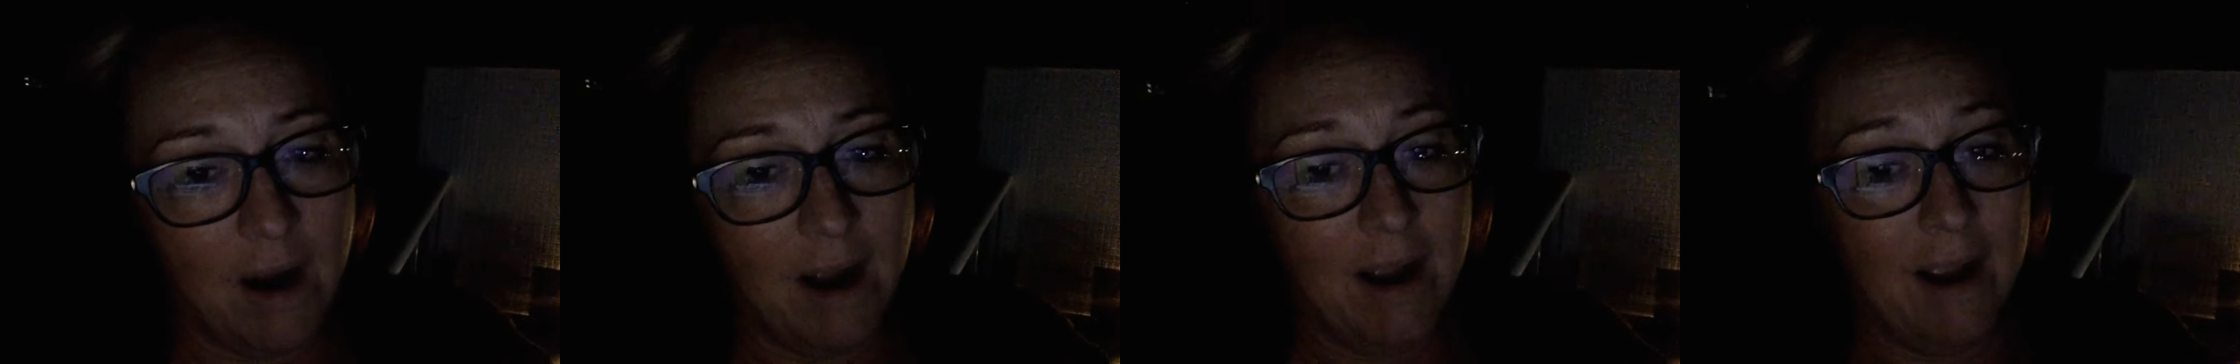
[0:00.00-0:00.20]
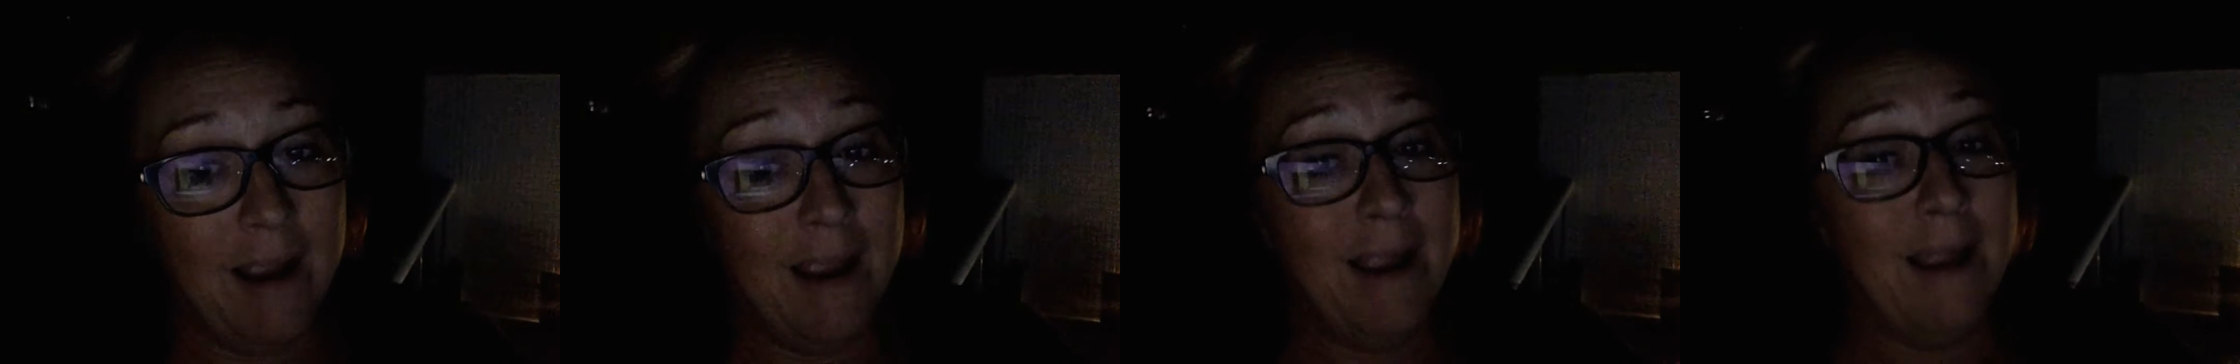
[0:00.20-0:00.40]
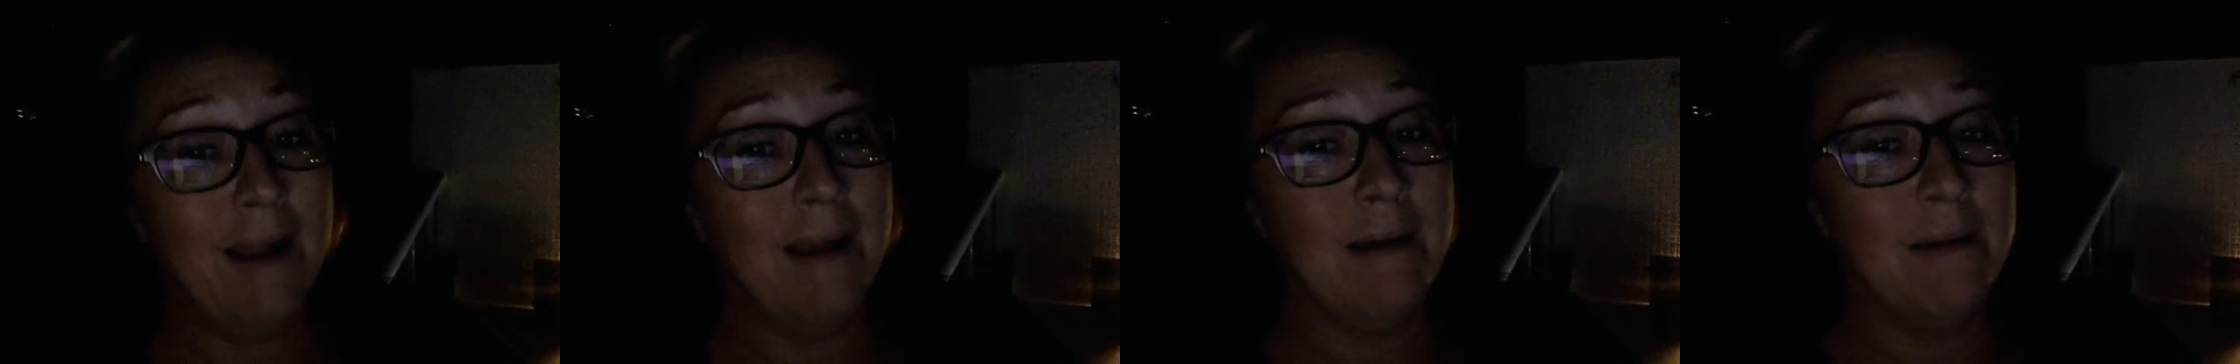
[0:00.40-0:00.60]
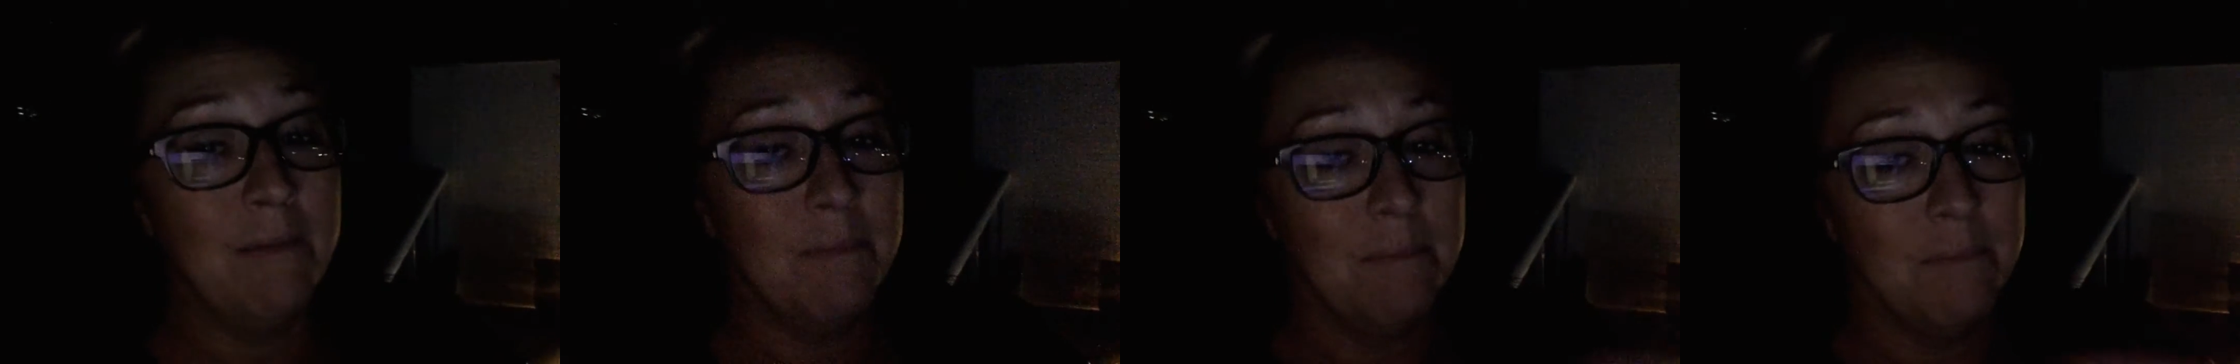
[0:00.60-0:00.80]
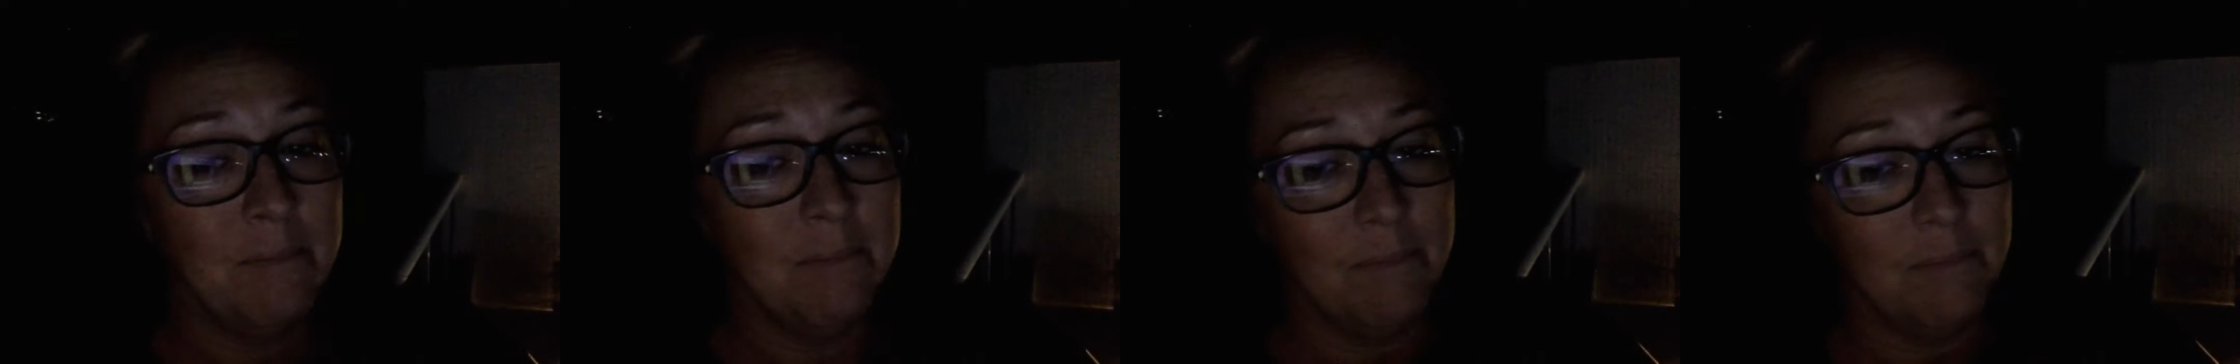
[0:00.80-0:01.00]
I
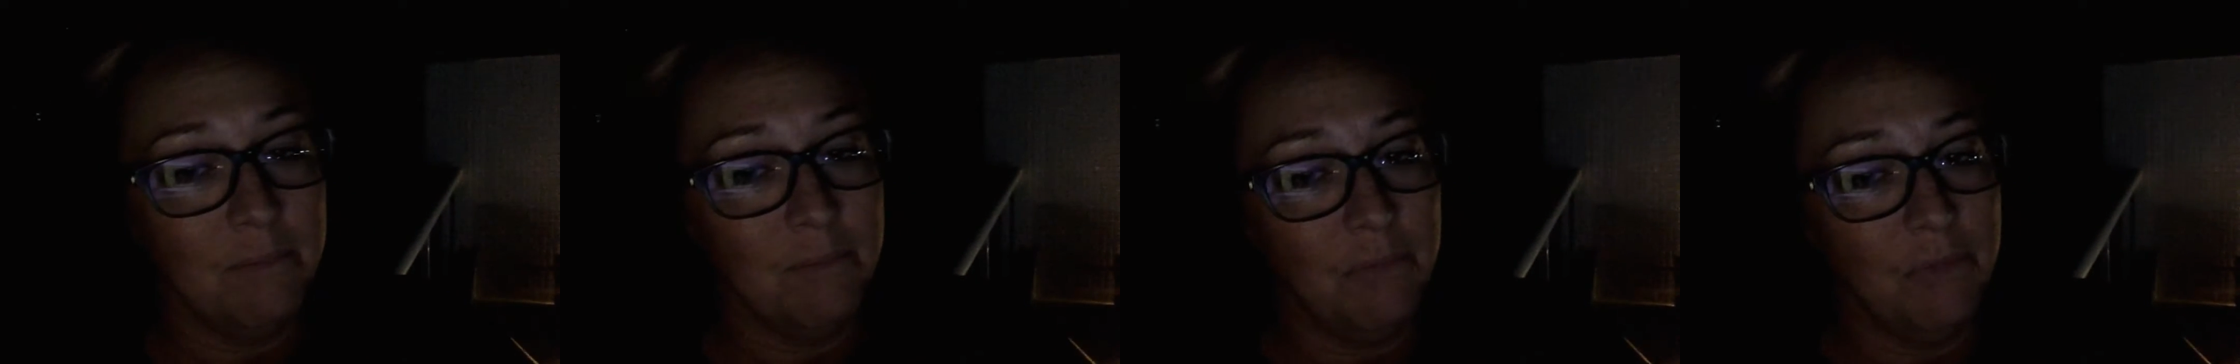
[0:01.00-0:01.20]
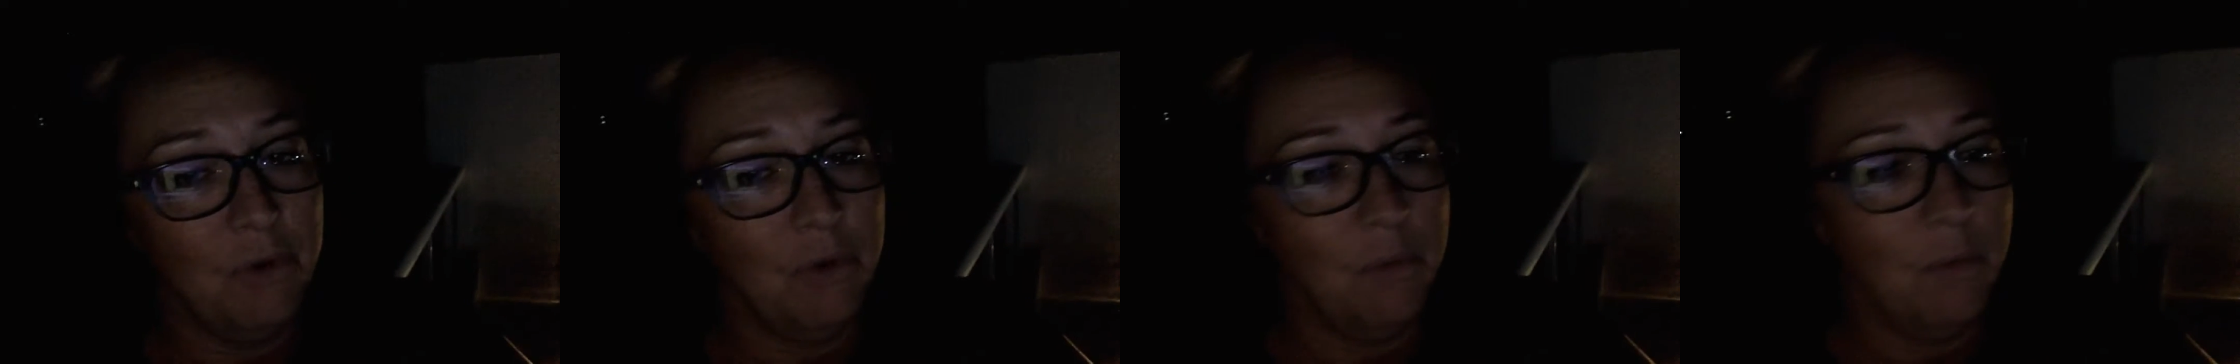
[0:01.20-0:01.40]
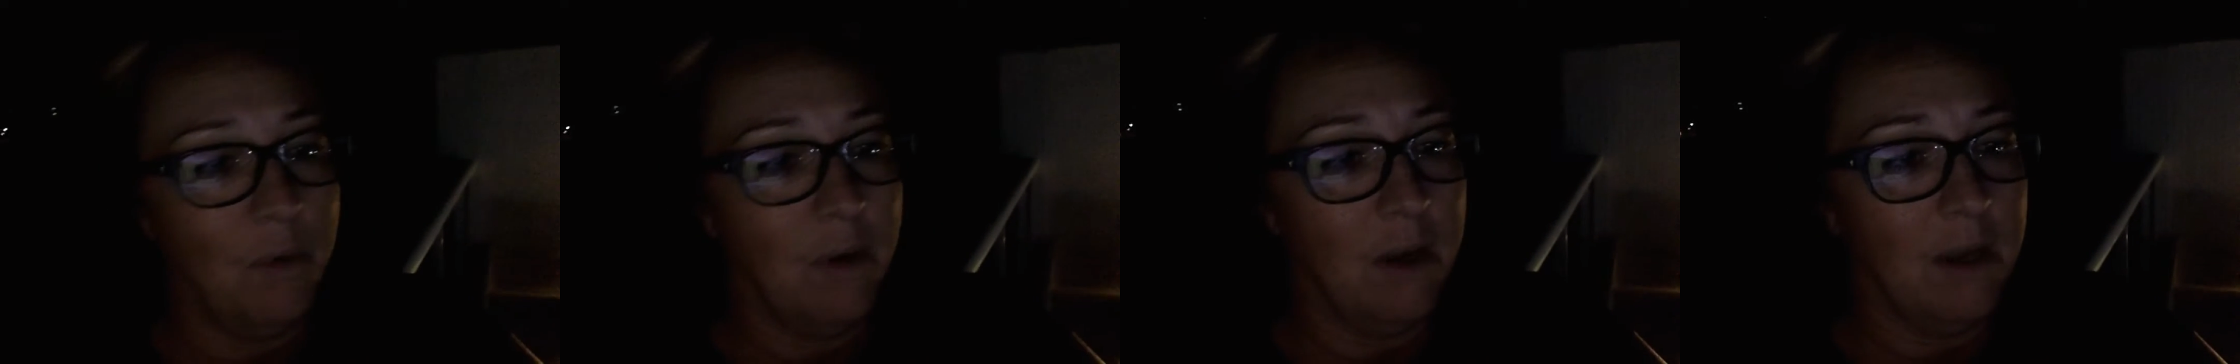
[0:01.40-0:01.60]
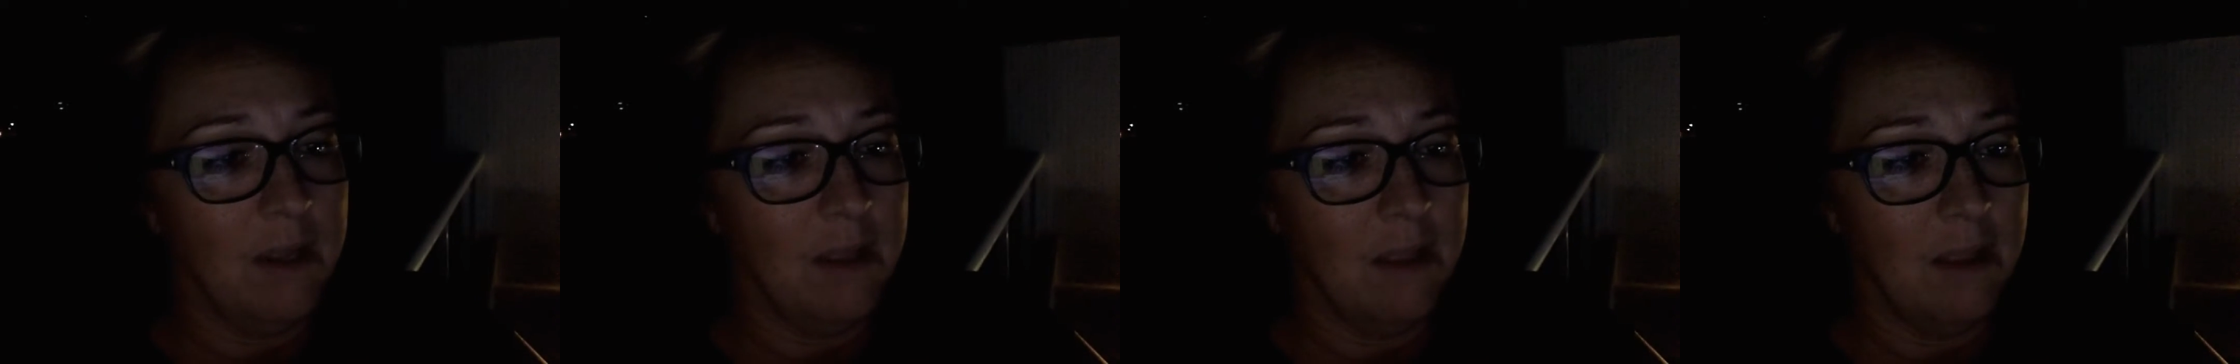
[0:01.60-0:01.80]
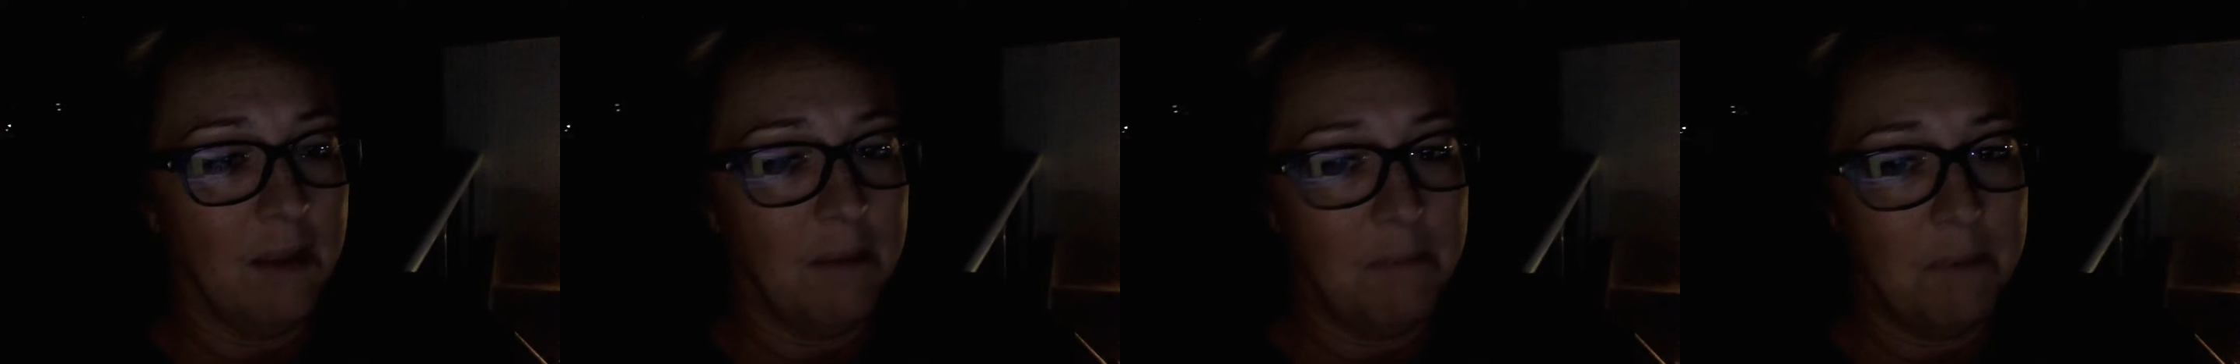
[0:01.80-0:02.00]
am the
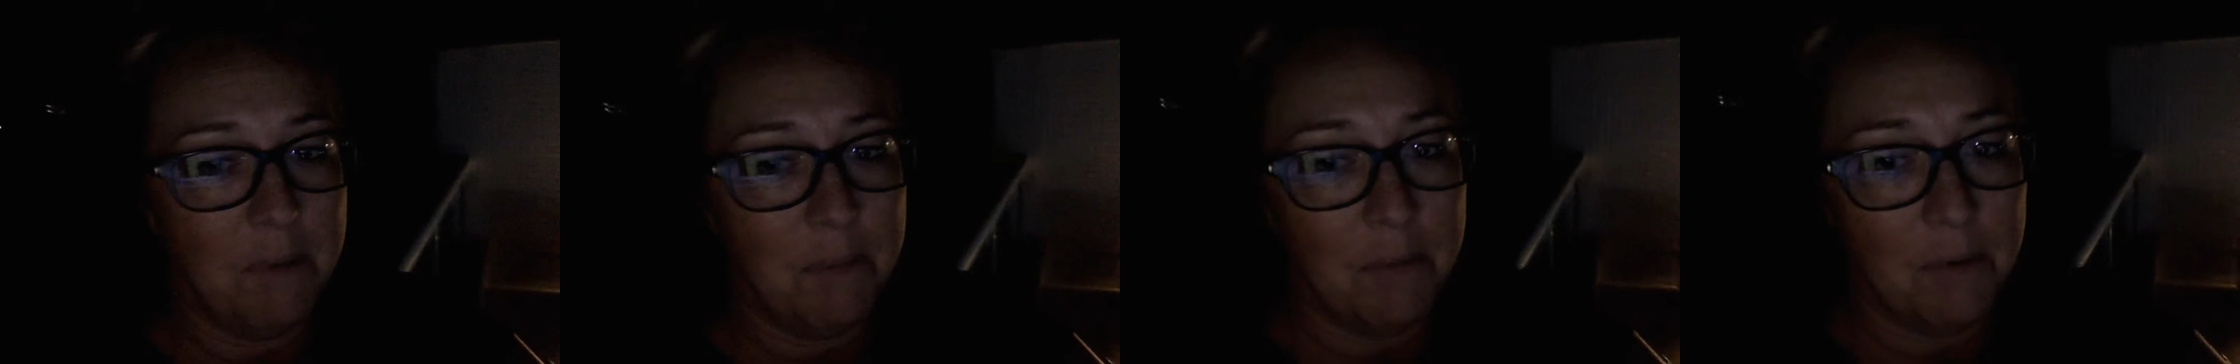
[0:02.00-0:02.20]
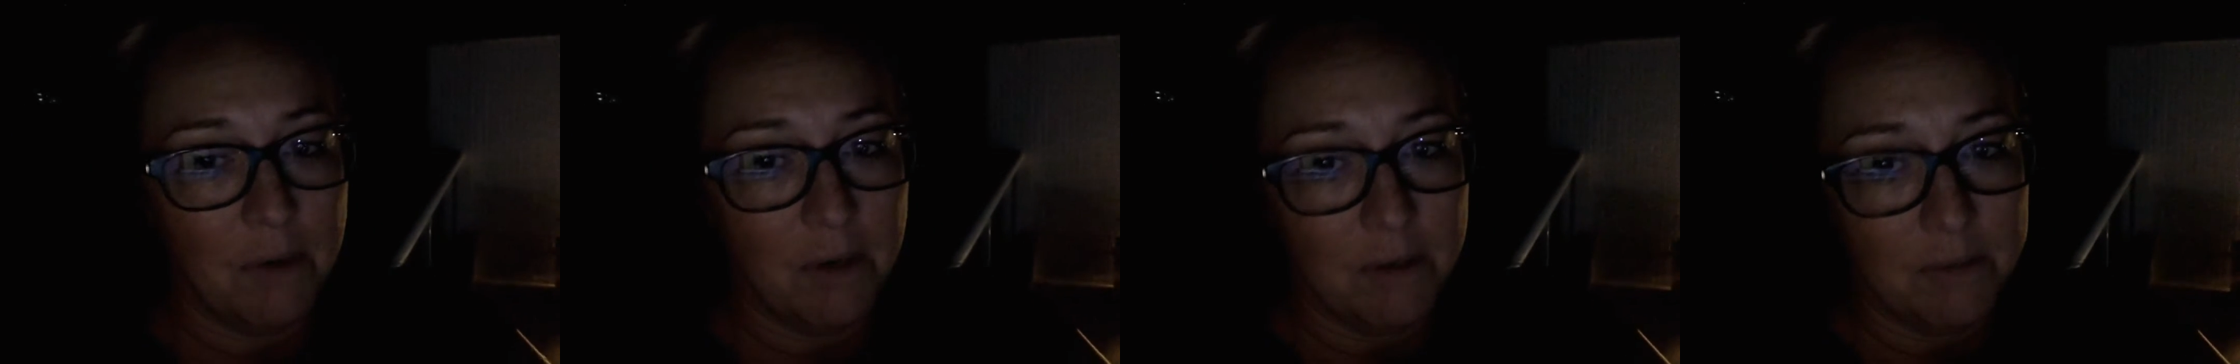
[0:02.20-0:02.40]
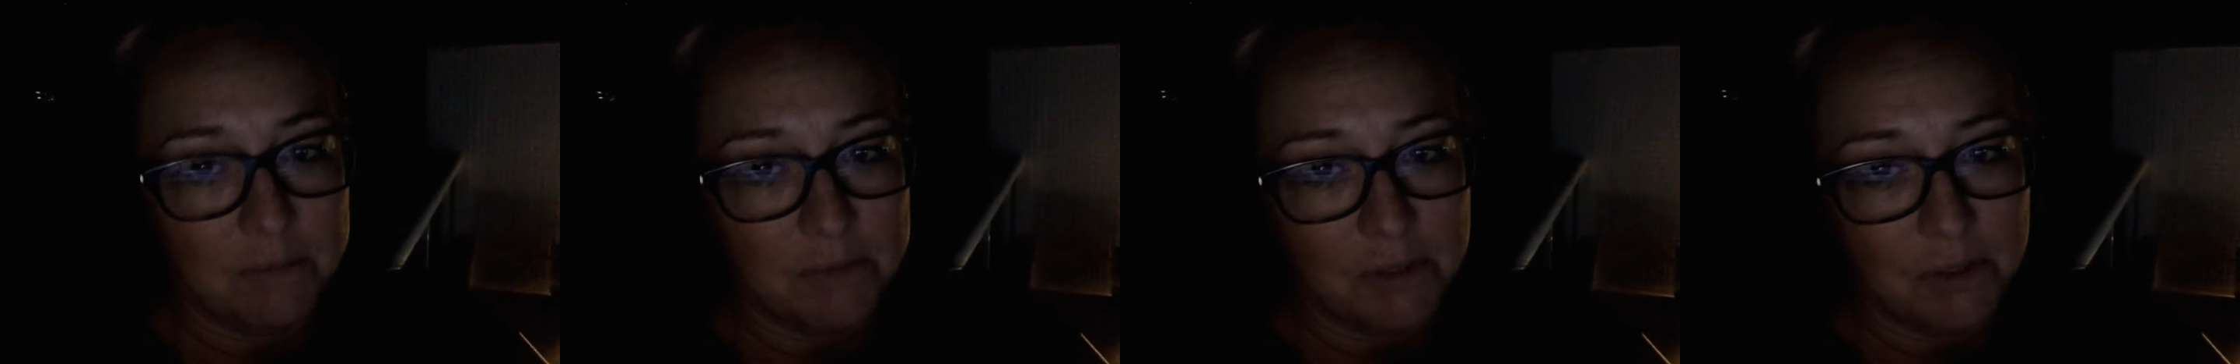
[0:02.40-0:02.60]
one that people come